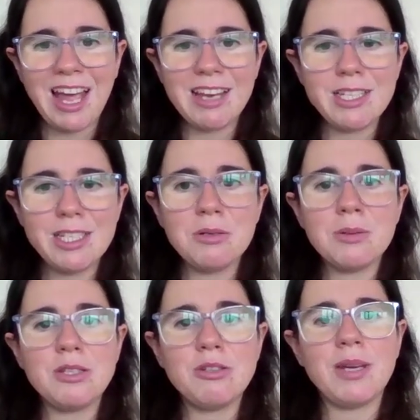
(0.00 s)
and
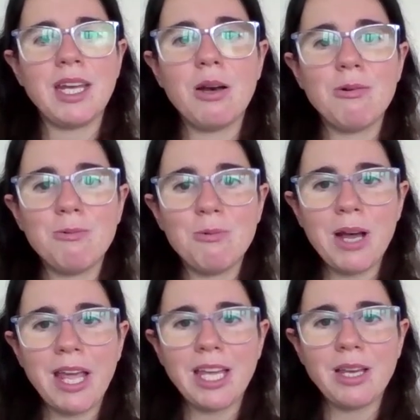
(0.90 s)
you are doing
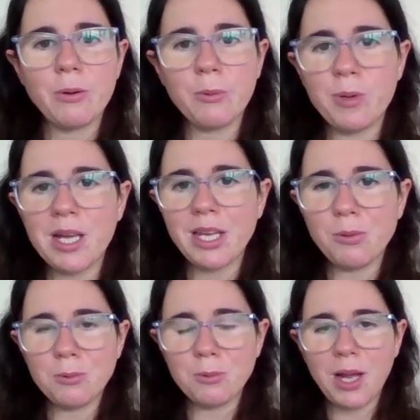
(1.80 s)
way, way,
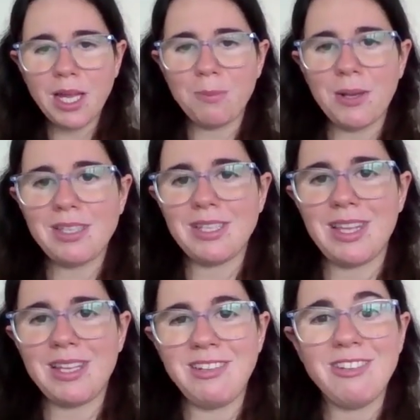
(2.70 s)
way better
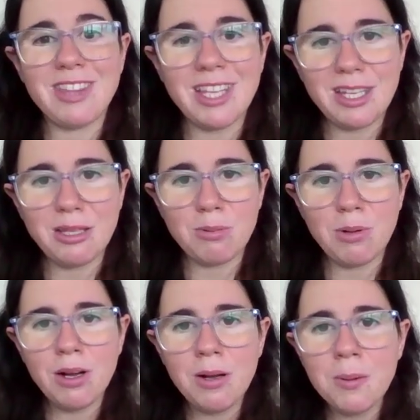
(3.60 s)
than you think
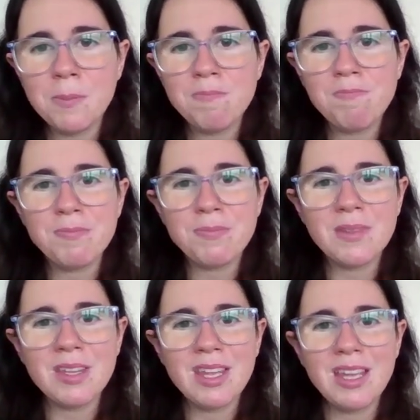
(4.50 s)
you are,
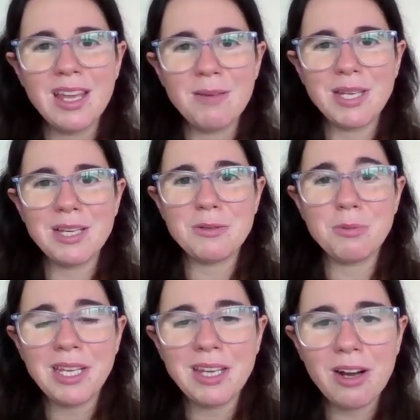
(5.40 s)

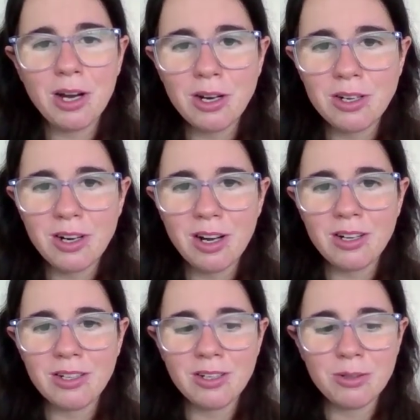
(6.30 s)
because we are
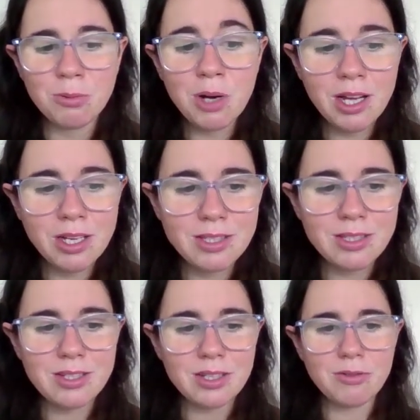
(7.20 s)
our
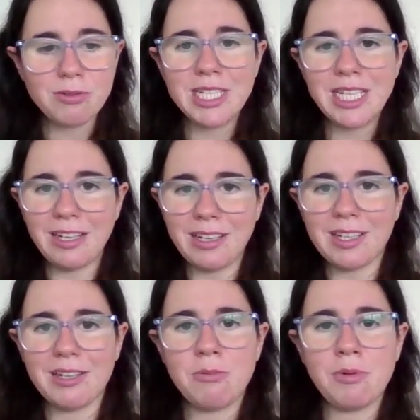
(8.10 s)
worst
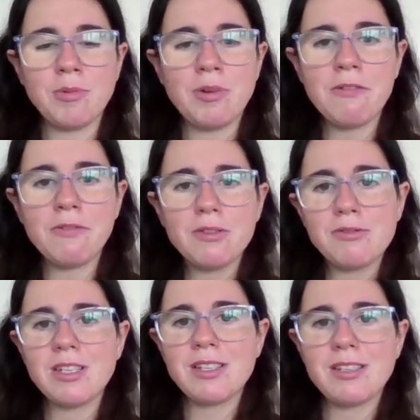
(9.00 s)
critique. We will never
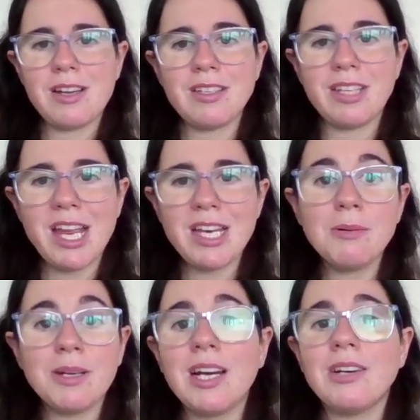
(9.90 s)
criticize
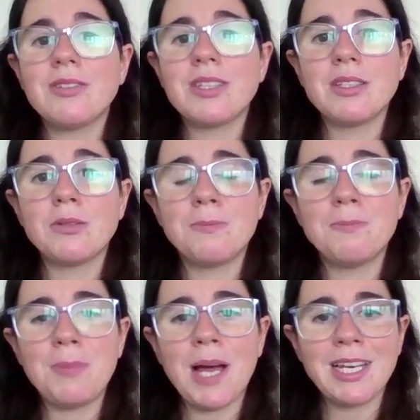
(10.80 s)
anyone else as
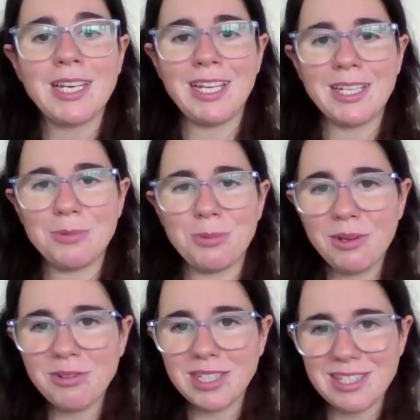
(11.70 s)
badly as we
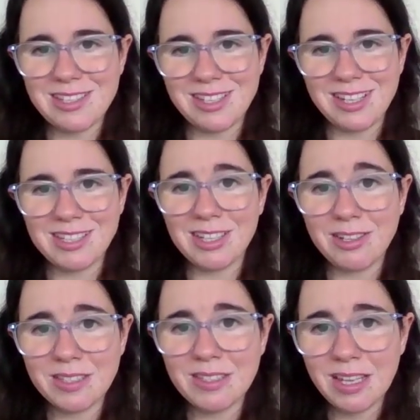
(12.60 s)
criticize
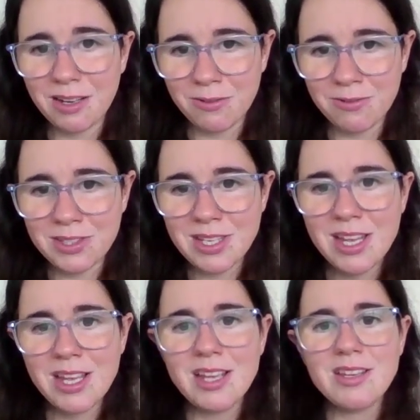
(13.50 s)
ourselves.
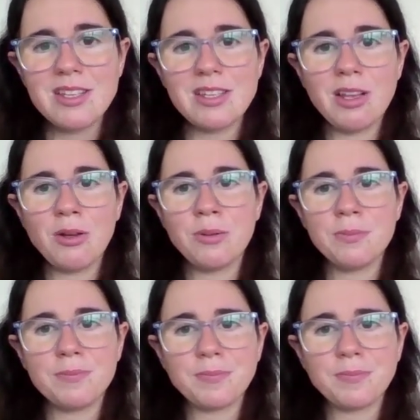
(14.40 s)
So